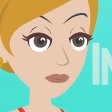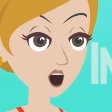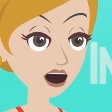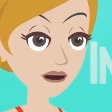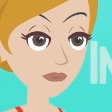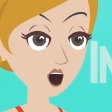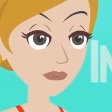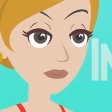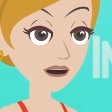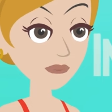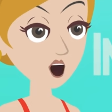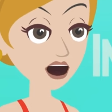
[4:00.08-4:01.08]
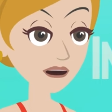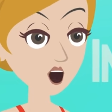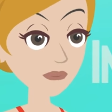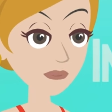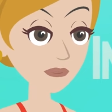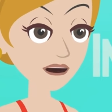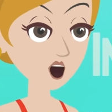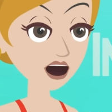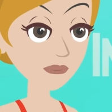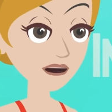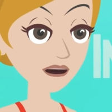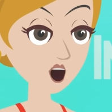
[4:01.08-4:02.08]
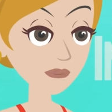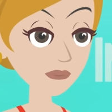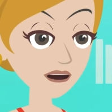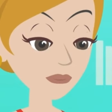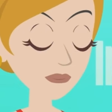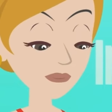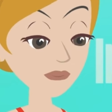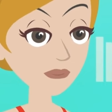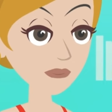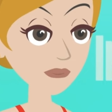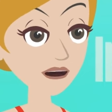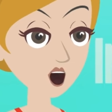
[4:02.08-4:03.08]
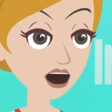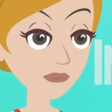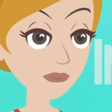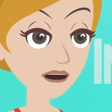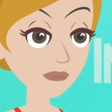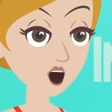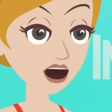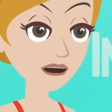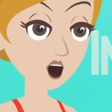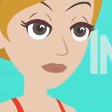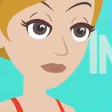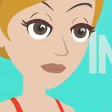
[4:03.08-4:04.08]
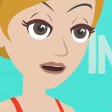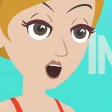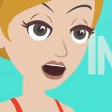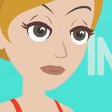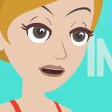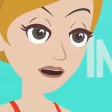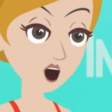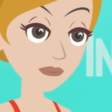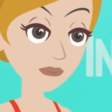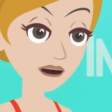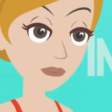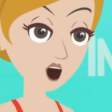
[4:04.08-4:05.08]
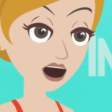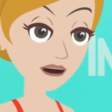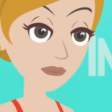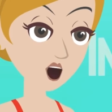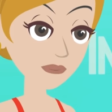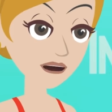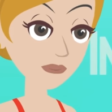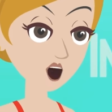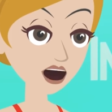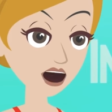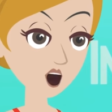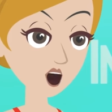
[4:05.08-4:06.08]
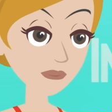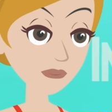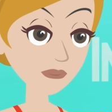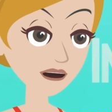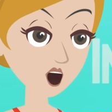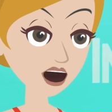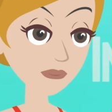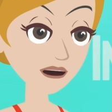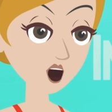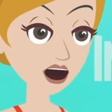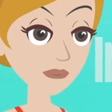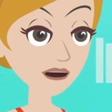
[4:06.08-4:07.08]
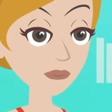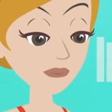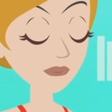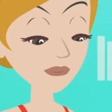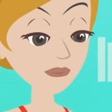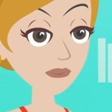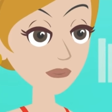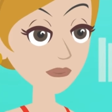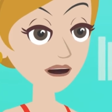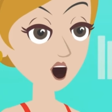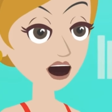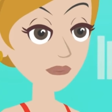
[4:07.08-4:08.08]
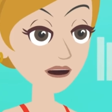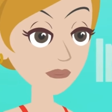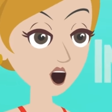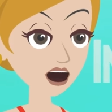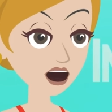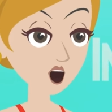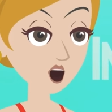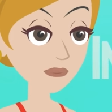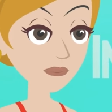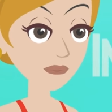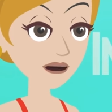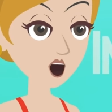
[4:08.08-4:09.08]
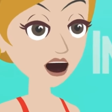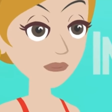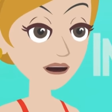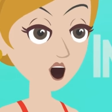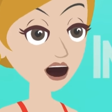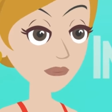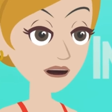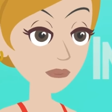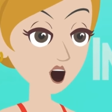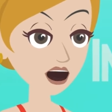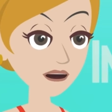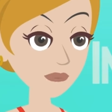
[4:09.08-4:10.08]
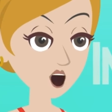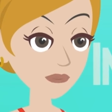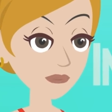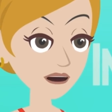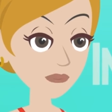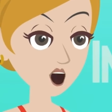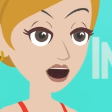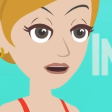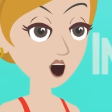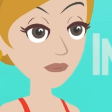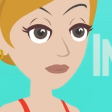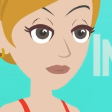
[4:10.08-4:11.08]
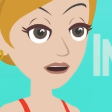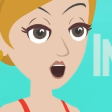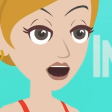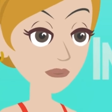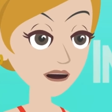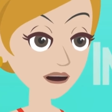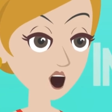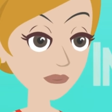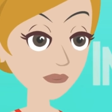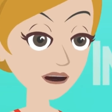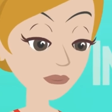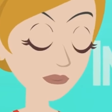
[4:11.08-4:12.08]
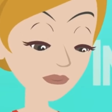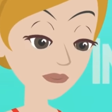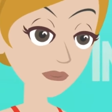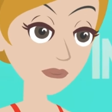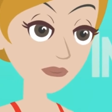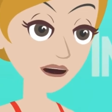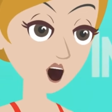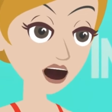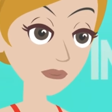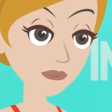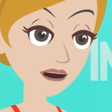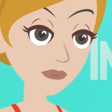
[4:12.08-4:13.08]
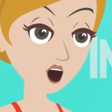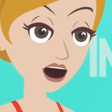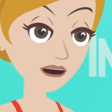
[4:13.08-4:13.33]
actions. It doesn't matter why you're offering the vibration you are, you're offering the vibration you are. And the universe is going to react to the vibration that you're offering. So it sort of looks like this. It feels a little futile and